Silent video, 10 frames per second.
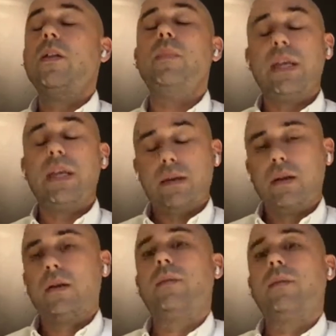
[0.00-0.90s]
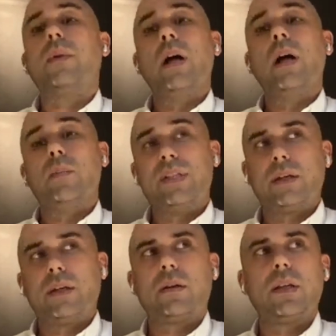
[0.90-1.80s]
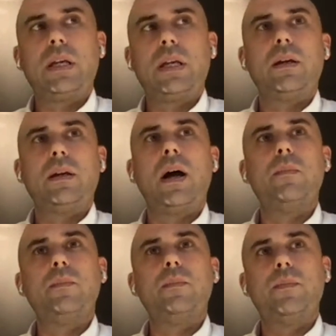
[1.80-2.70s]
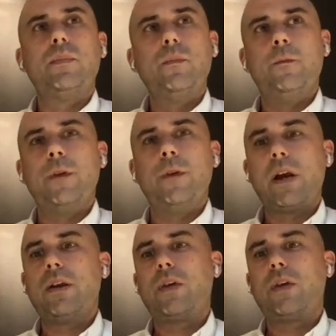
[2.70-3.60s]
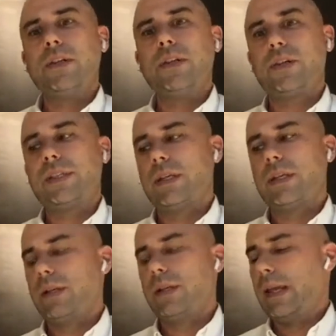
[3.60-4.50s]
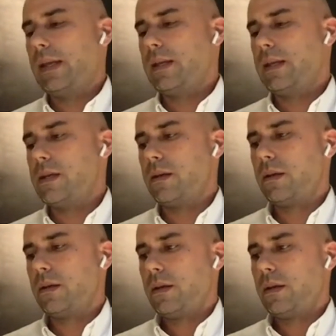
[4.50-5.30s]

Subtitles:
Me, particularly, I'm very, very interested in